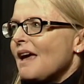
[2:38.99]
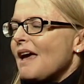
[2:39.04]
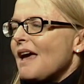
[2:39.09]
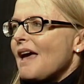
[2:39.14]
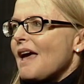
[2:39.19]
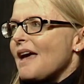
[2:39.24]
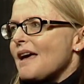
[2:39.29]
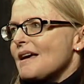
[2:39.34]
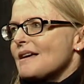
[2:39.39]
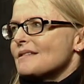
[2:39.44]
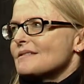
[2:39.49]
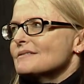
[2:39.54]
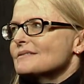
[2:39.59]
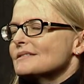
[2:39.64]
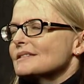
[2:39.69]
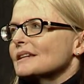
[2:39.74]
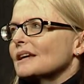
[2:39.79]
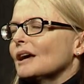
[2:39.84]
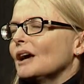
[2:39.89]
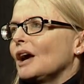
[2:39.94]

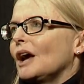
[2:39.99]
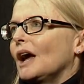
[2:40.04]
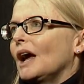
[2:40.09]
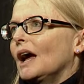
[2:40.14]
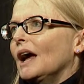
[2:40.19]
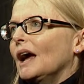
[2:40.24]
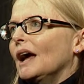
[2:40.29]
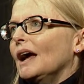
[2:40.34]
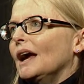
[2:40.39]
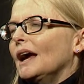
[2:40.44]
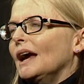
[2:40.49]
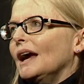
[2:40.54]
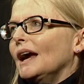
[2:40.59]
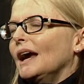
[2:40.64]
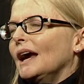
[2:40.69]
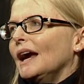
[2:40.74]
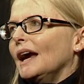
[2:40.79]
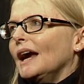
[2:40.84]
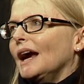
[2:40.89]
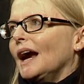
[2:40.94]
And
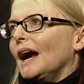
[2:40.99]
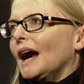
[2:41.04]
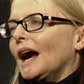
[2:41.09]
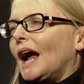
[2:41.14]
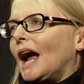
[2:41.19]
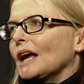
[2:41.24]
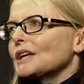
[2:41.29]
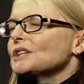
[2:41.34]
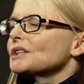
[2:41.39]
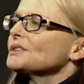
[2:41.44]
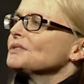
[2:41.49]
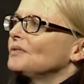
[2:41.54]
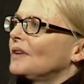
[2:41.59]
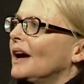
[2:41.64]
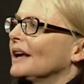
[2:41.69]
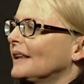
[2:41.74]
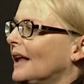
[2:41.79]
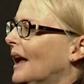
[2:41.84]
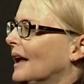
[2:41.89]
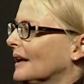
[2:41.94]
I just
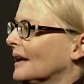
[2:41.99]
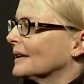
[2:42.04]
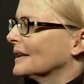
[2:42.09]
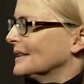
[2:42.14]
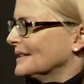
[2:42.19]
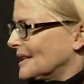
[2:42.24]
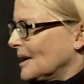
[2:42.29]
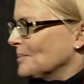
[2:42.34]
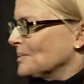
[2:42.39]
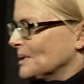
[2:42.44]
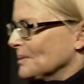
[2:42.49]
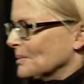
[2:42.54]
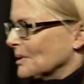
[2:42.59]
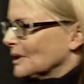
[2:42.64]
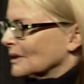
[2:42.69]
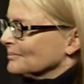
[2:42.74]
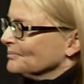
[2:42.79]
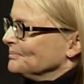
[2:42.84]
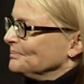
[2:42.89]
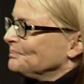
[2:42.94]
find that
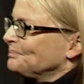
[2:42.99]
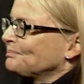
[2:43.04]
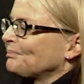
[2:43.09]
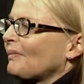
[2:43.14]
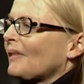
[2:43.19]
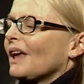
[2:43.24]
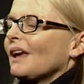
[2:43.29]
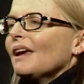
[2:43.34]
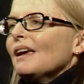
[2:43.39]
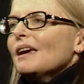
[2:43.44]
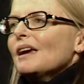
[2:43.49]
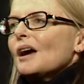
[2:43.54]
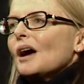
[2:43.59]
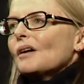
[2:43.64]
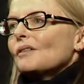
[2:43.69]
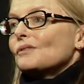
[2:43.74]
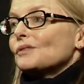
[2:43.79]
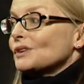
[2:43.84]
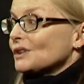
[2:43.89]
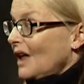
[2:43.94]
unacceptable
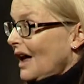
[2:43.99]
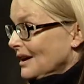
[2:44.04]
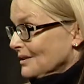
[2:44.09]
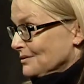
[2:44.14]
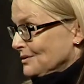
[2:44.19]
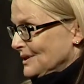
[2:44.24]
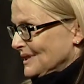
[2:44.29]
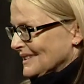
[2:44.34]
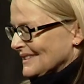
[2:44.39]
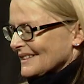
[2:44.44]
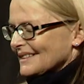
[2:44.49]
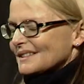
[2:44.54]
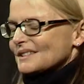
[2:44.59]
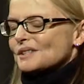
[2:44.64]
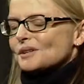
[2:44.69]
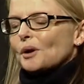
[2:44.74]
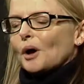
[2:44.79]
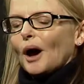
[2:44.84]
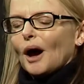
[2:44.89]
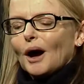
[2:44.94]
for a lot of
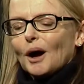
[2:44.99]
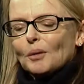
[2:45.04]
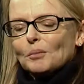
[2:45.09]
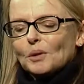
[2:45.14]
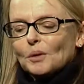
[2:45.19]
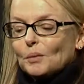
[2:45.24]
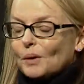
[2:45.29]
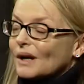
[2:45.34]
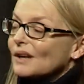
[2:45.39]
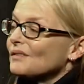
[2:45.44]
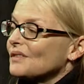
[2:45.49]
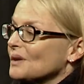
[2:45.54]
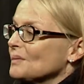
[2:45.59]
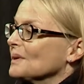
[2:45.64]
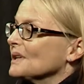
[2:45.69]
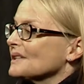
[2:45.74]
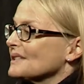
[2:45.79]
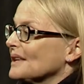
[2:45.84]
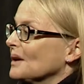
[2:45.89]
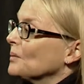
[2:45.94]
reasons. But one of them
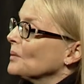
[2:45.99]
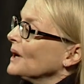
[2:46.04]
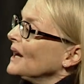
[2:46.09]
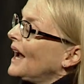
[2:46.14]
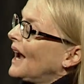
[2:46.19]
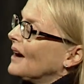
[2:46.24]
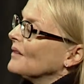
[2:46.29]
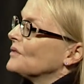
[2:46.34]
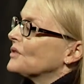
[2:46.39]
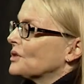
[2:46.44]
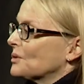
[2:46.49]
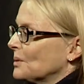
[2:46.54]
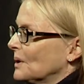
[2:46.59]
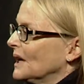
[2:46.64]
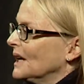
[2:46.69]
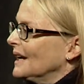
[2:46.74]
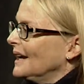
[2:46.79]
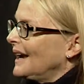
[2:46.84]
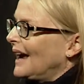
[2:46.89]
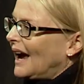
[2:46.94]
is that we have
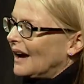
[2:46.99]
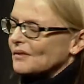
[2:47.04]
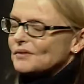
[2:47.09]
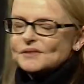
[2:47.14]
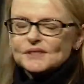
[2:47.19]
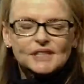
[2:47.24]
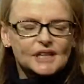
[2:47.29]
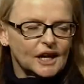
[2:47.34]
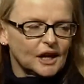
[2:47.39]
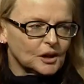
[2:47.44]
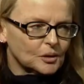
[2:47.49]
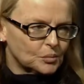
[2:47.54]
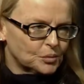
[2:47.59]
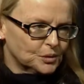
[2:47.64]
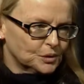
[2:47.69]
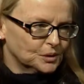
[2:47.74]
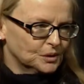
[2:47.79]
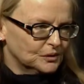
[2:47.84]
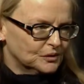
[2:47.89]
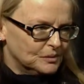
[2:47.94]
3
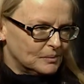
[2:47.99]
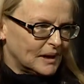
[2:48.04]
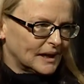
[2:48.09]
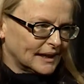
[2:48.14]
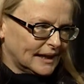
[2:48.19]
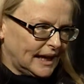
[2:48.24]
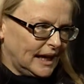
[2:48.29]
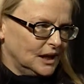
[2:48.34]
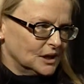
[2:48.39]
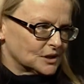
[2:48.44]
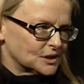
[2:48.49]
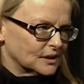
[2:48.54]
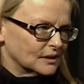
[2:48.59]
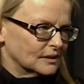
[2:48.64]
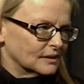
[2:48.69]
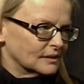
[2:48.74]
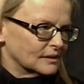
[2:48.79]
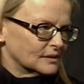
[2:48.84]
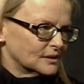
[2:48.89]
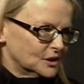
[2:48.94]
FDA-approved
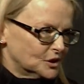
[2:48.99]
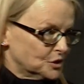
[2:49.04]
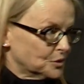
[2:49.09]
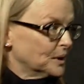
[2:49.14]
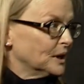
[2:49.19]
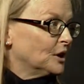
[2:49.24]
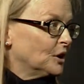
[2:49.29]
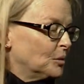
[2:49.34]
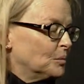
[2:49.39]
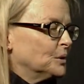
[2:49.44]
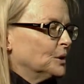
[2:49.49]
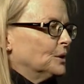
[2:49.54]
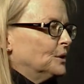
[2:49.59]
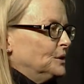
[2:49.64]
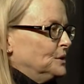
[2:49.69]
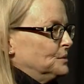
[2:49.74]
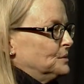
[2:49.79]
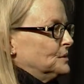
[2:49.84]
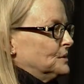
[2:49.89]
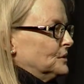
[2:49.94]
medications to treat opioid
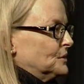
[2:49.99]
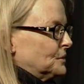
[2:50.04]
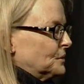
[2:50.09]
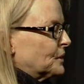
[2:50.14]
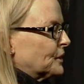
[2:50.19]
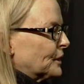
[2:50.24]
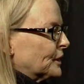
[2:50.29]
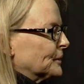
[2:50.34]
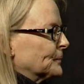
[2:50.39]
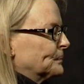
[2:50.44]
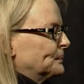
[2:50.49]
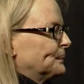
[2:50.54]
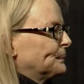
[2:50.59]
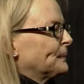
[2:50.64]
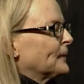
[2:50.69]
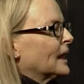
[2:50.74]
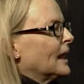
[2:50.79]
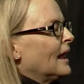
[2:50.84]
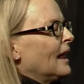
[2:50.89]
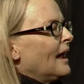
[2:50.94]
use disorder.
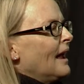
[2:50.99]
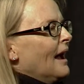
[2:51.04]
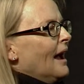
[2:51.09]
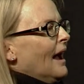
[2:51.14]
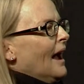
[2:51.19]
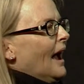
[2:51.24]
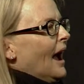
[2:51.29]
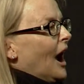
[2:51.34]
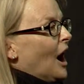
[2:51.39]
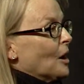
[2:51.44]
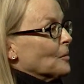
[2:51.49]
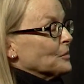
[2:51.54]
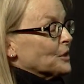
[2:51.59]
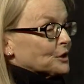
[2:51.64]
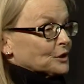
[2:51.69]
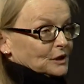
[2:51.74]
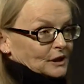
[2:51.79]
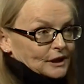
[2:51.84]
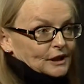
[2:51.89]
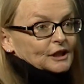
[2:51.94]
They're
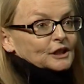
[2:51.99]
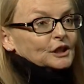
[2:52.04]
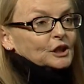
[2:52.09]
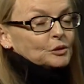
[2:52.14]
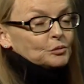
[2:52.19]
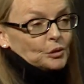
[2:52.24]
clinically